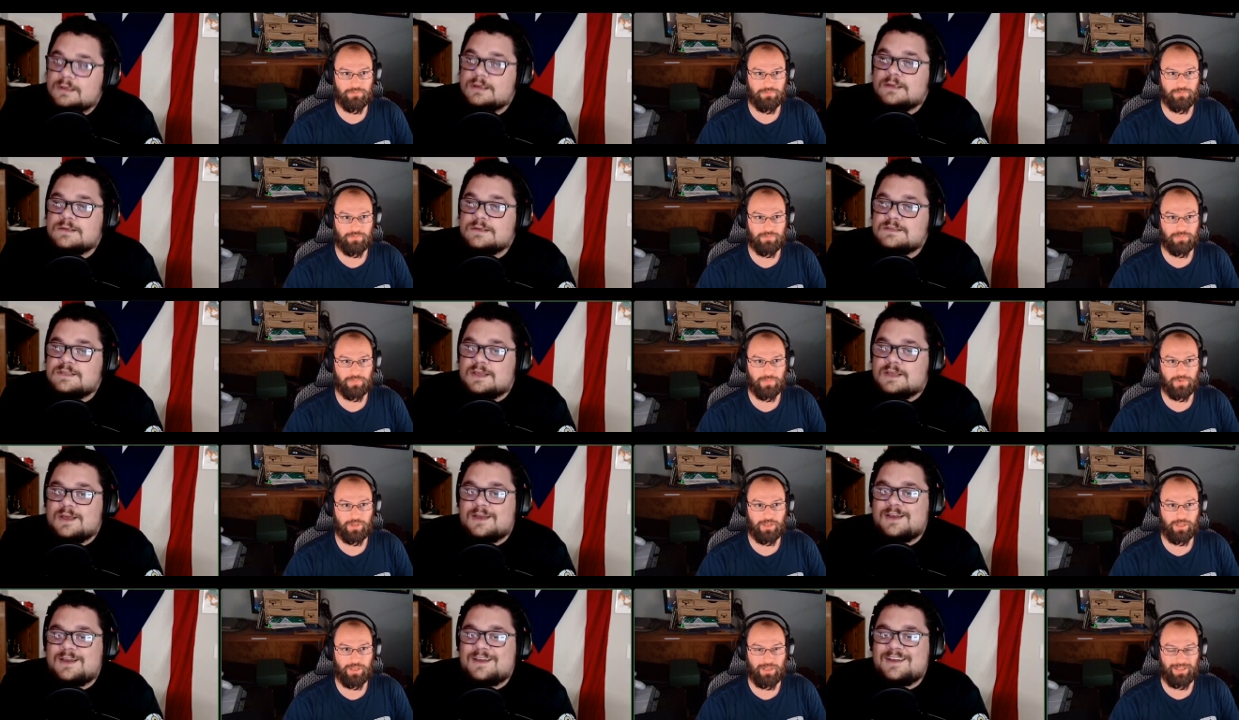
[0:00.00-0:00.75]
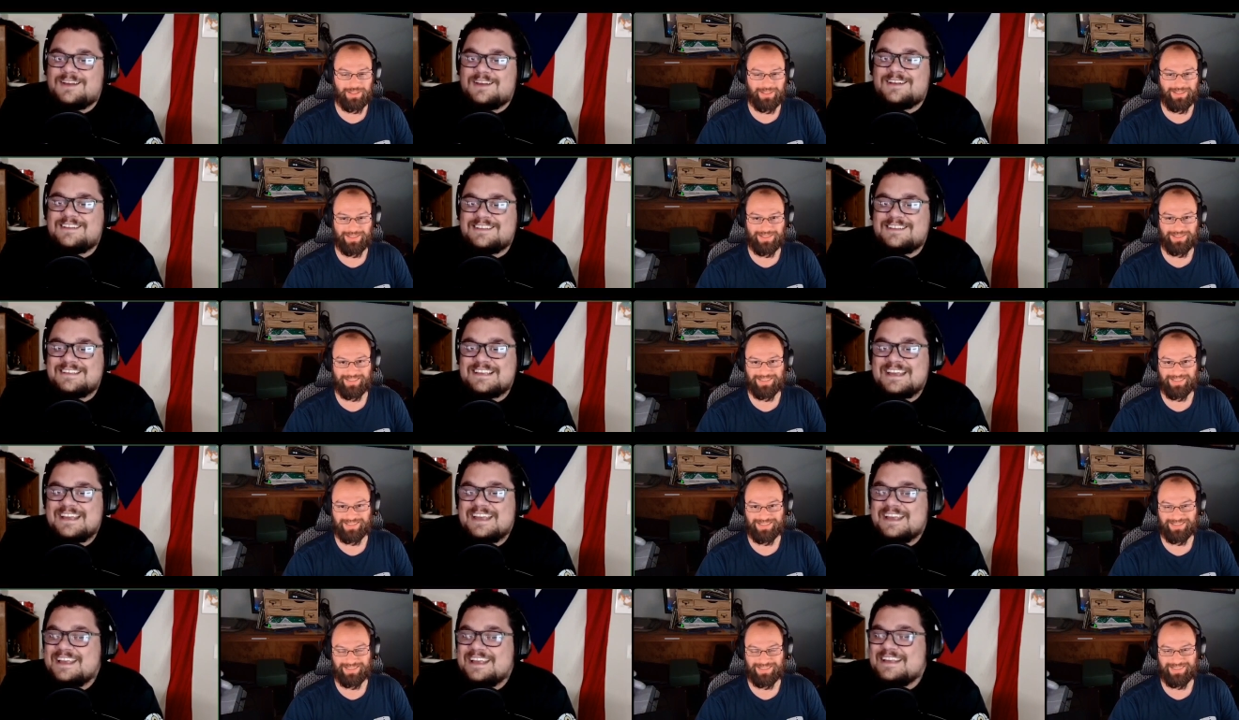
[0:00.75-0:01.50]
Speaker 1: So,
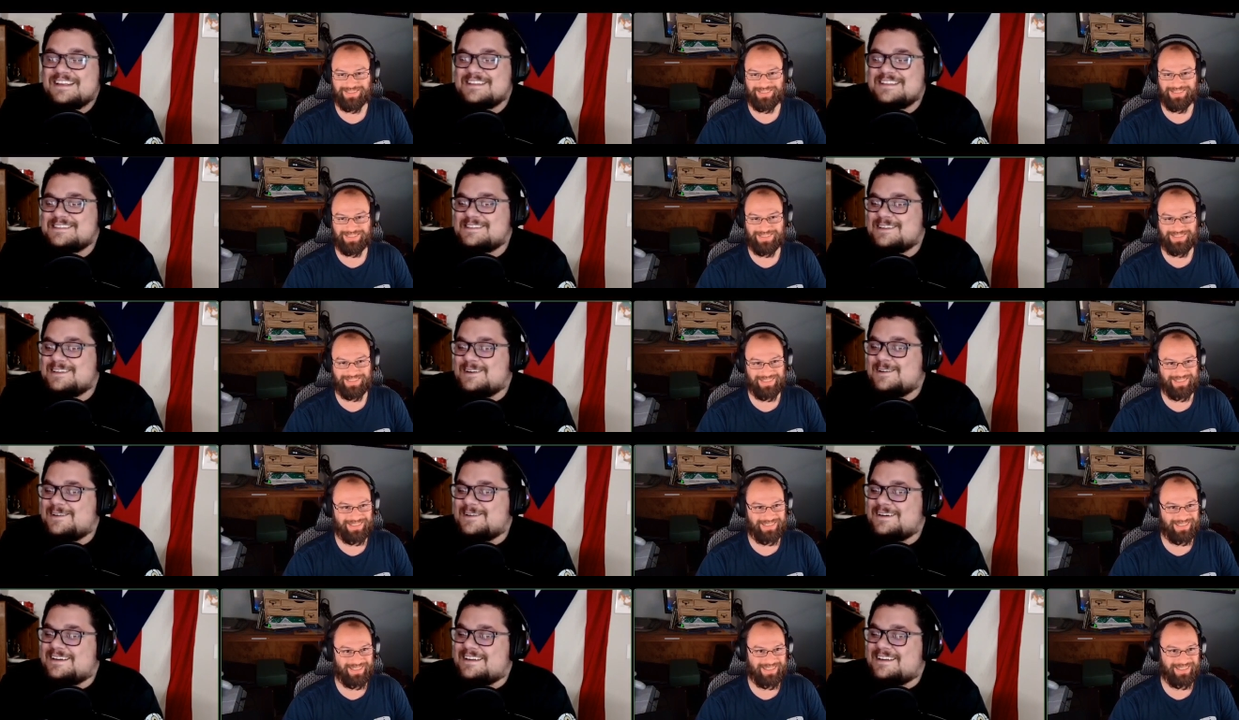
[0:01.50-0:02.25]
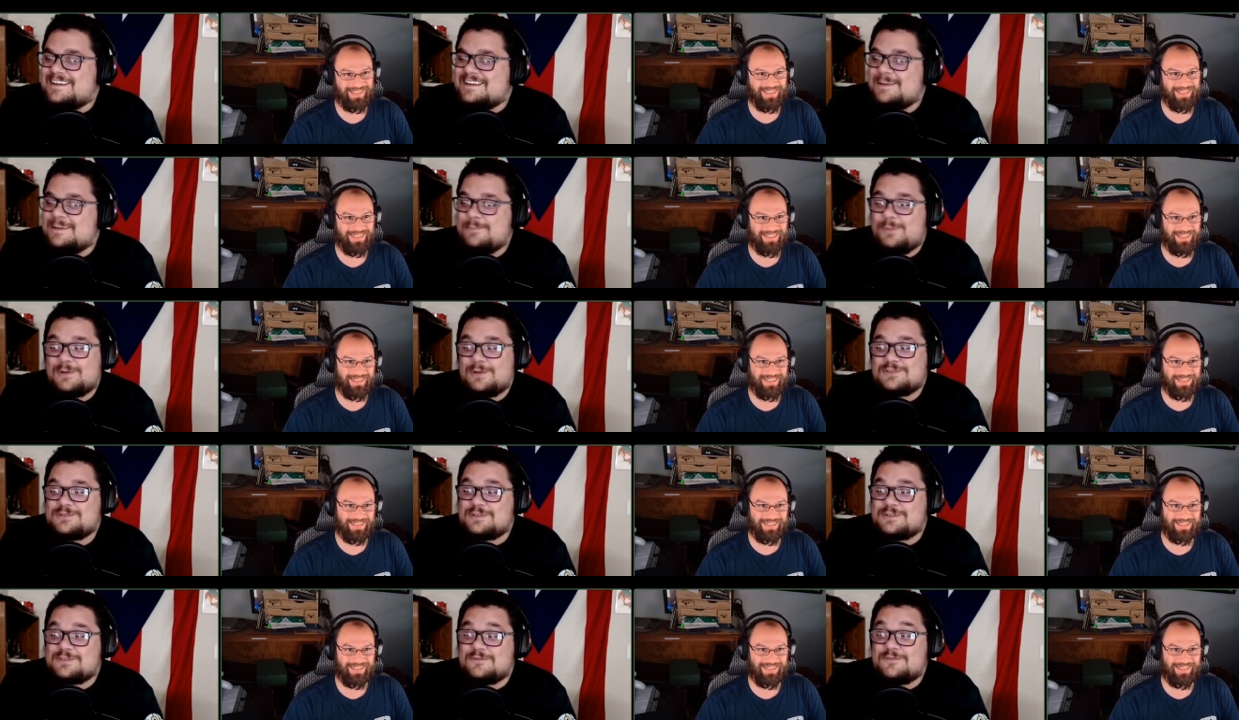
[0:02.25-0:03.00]
so uh, impulse
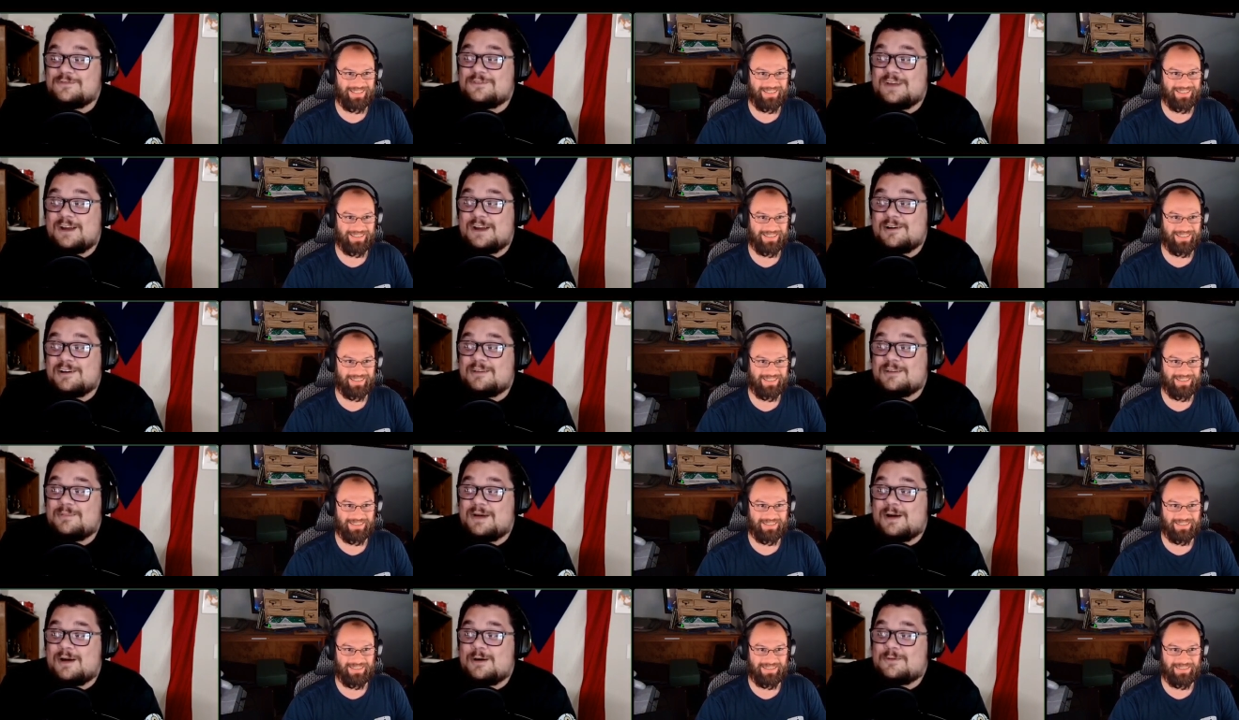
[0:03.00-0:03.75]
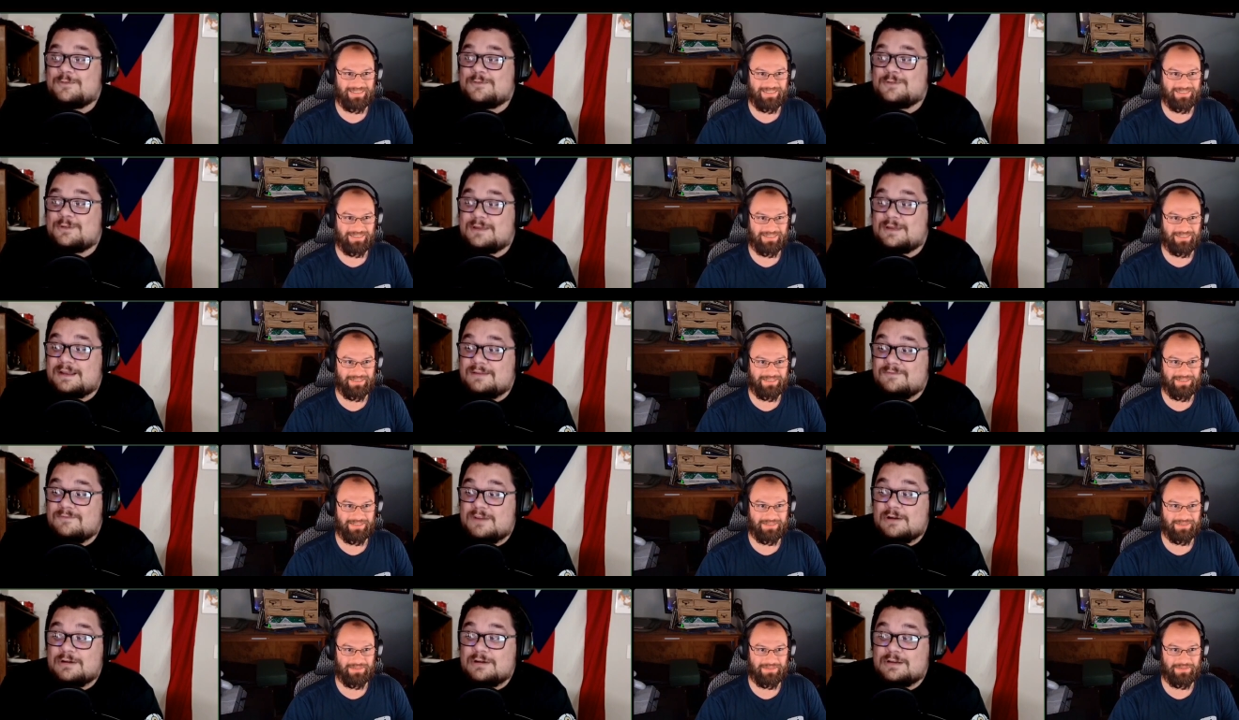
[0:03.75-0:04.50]
draws is uh. very powerful and
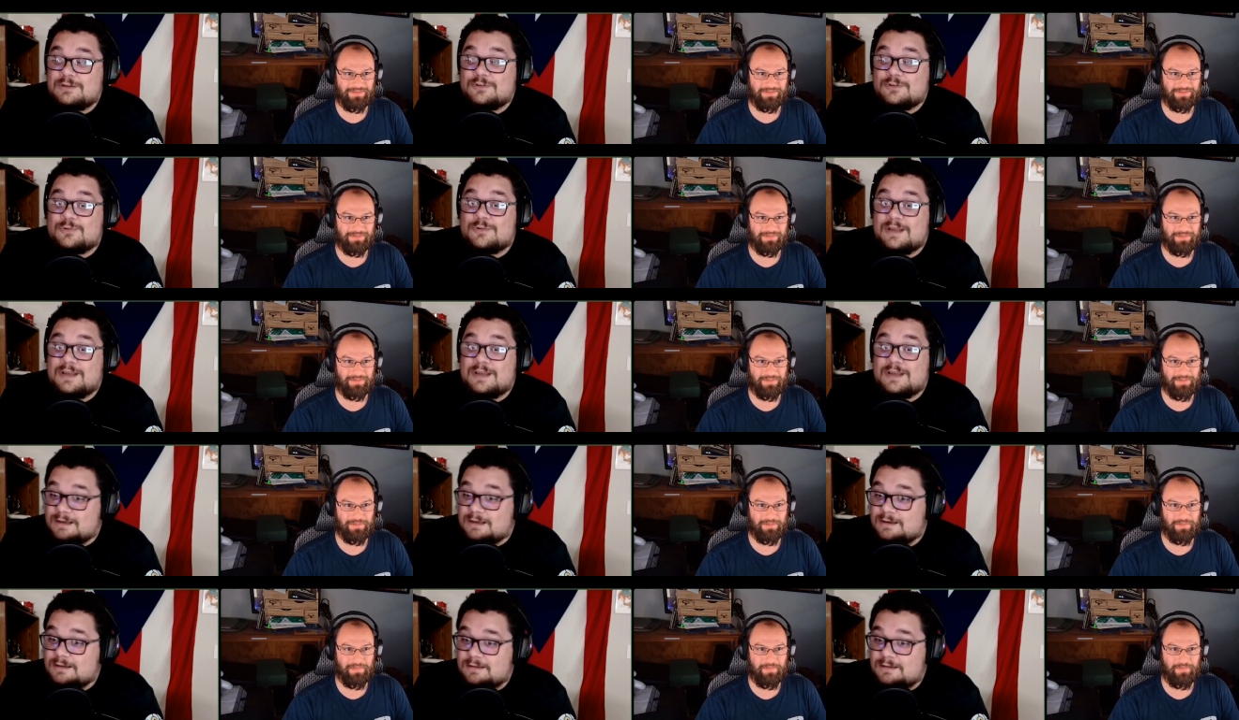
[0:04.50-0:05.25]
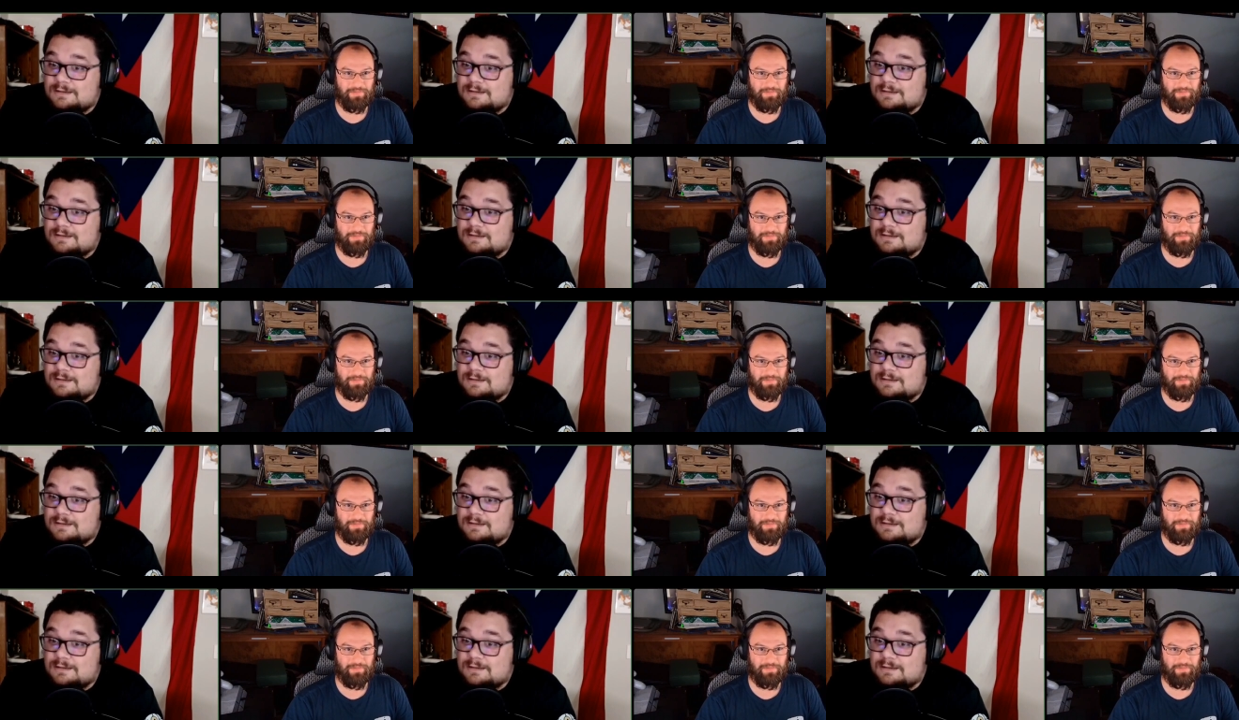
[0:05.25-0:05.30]
very underrated.